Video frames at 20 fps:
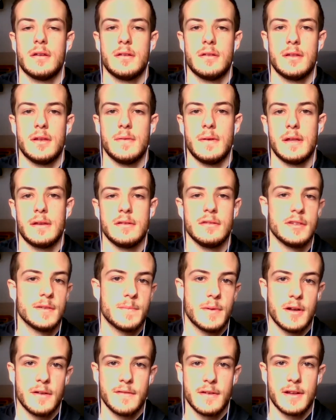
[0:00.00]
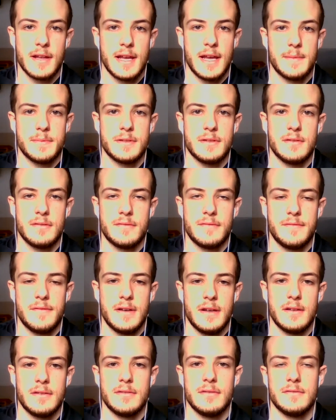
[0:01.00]
that we had to do as part of our capstone
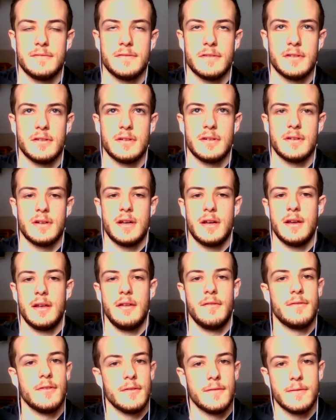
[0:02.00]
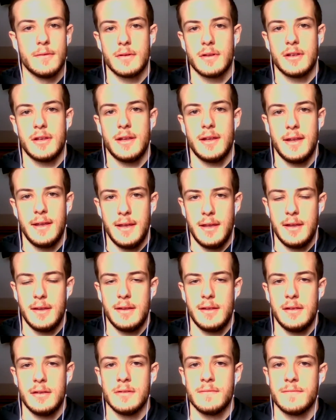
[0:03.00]
final for Info
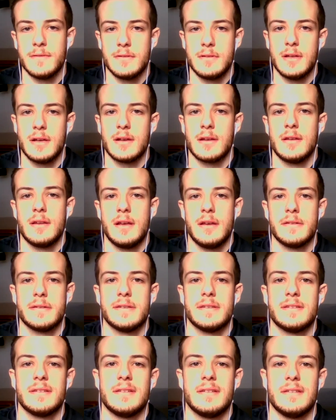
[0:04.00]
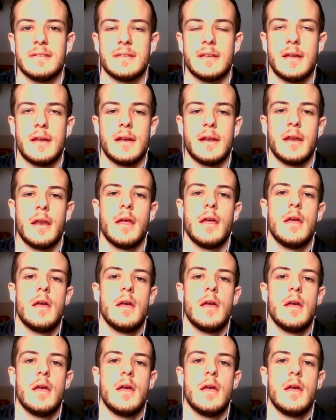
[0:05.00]
4880, Infotech Analysis and Design.